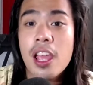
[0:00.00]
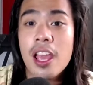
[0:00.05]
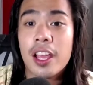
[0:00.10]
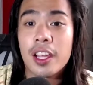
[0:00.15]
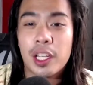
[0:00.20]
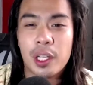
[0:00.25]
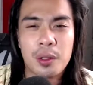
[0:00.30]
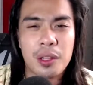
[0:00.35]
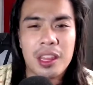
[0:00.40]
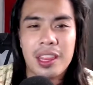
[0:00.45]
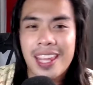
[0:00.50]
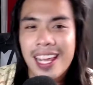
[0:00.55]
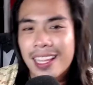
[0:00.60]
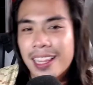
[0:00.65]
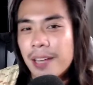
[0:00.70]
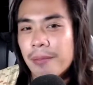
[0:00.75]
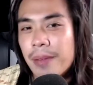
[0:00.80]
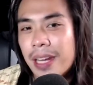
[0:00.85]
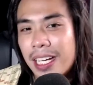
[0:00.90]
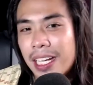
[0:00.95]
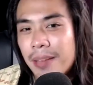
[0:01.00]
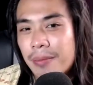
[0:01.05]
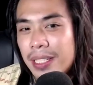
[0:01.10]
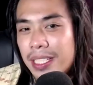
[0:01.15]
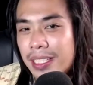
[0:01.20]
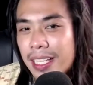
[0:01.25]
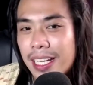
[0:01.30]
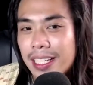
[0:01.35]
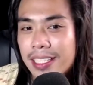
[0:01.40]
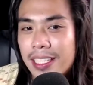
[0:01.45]
You'd think that making
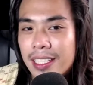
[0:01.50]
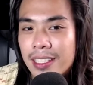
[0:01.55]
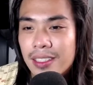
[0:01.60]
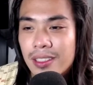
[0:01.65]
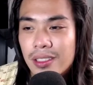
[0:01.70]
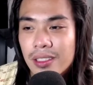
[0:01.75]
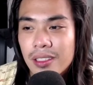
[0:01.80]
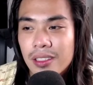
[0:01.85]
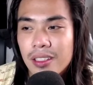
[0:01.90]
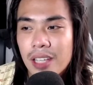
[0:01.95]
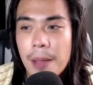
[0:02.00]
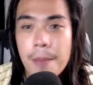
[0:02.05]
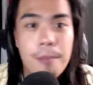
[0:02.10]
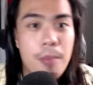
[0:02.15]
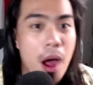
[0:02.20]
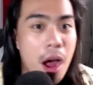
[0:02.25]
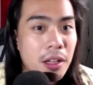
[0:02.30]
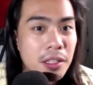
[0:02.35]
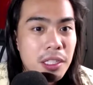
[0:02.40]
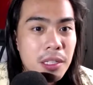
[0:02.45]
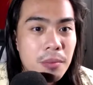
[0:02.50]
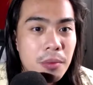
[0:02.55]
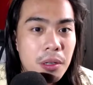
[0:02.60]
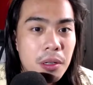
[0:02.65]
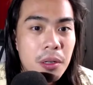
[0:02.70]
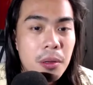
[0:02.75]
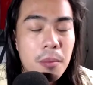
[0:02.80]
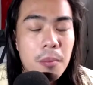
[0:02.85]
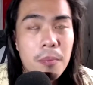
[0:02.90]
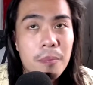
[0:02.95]
mistakes is
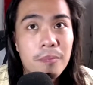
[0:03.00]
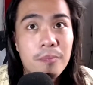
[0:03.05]
impossible,